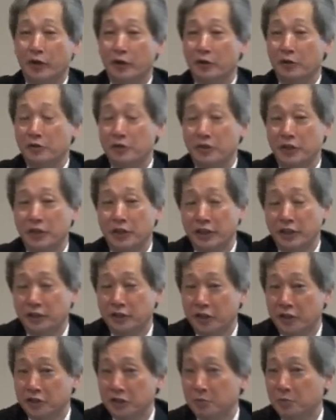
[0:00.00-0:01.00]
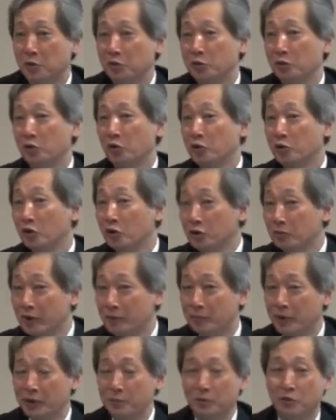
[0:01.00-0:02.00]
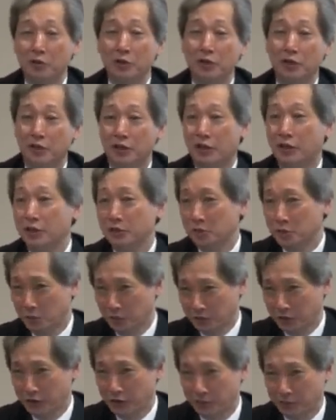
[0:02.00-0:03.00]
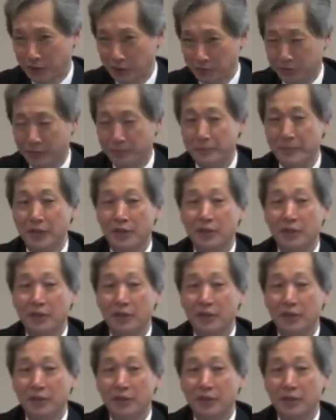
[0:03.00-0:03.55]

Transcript: where the international political economy people are talking about.